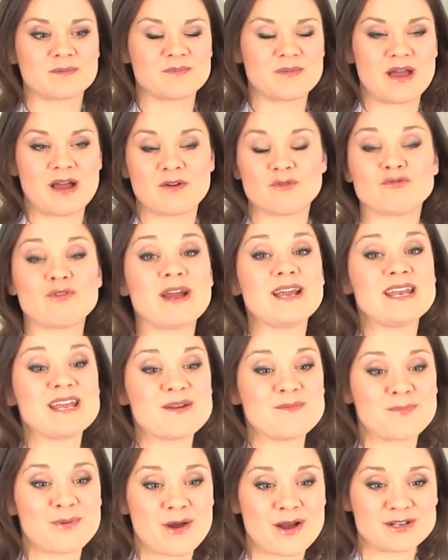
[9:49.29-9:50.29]
a
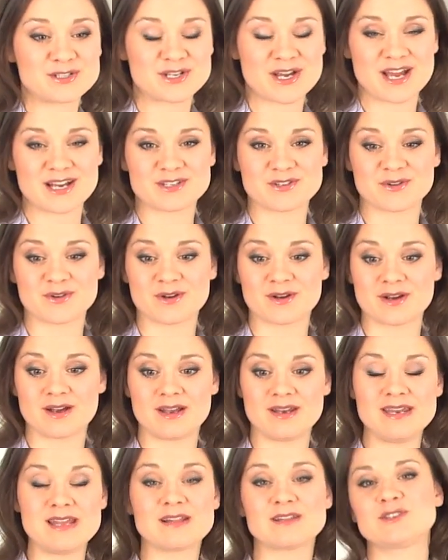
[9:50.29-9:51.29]
writing project or
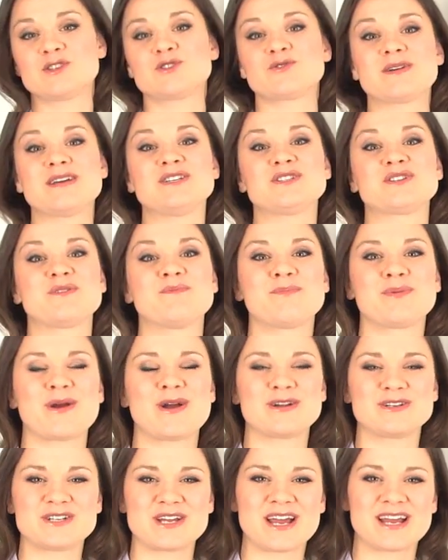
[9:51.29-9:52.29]
an illustration
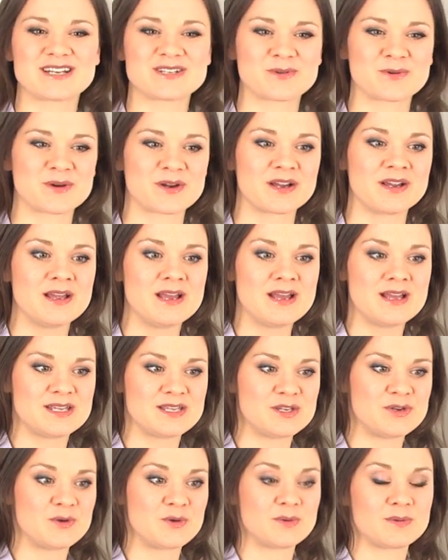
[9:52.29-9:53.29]
project or,
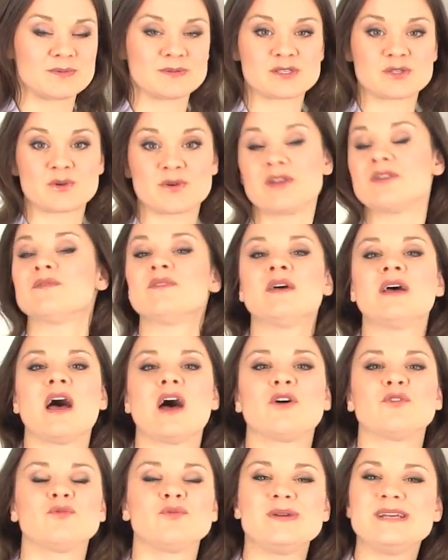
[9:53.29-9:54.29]
you know, sort of
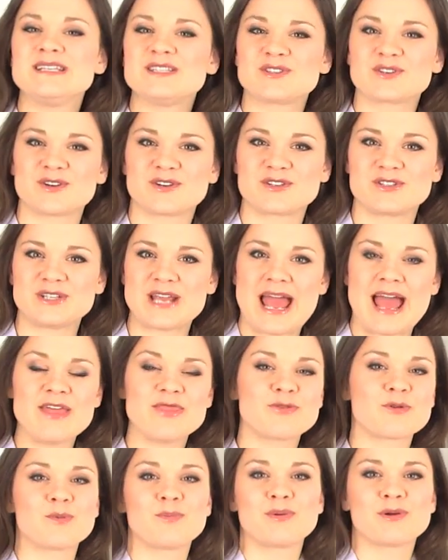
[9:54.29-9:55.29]
a research,
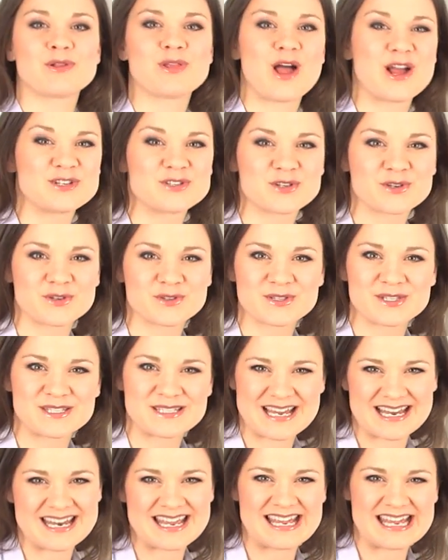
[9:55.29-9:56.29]
anthropological
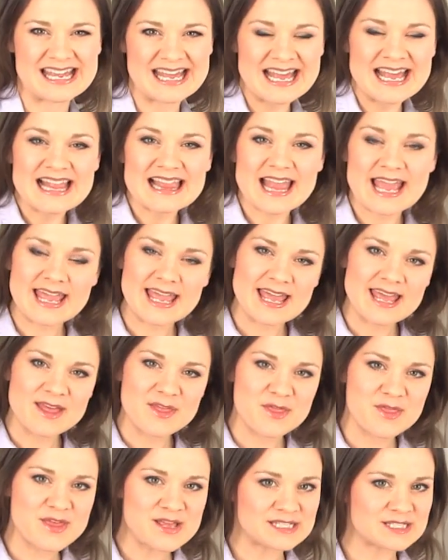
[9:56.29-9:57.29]
study, like
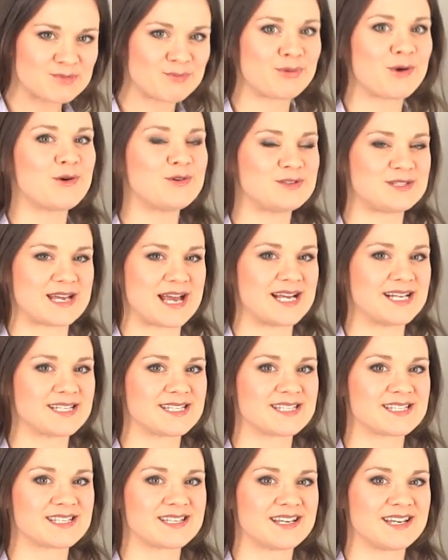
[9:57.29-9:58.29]
this
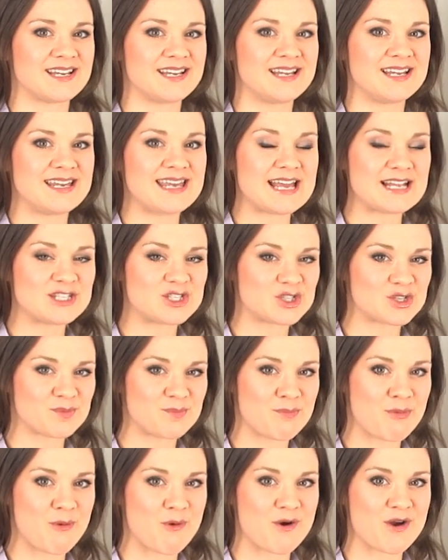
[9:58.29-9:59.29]
process can
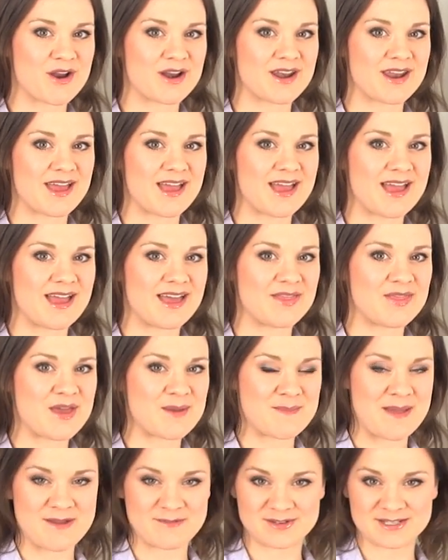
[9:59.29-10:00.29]
support
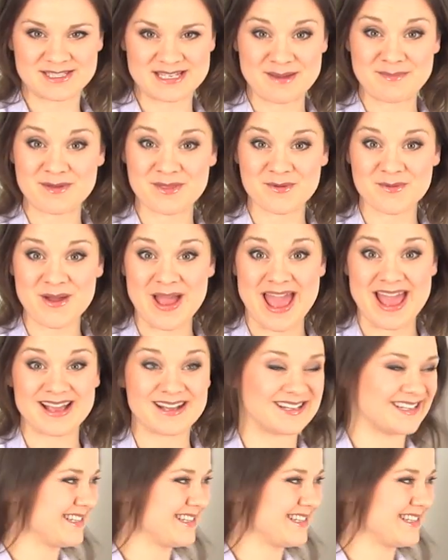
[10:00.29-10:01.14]
them every step of the way.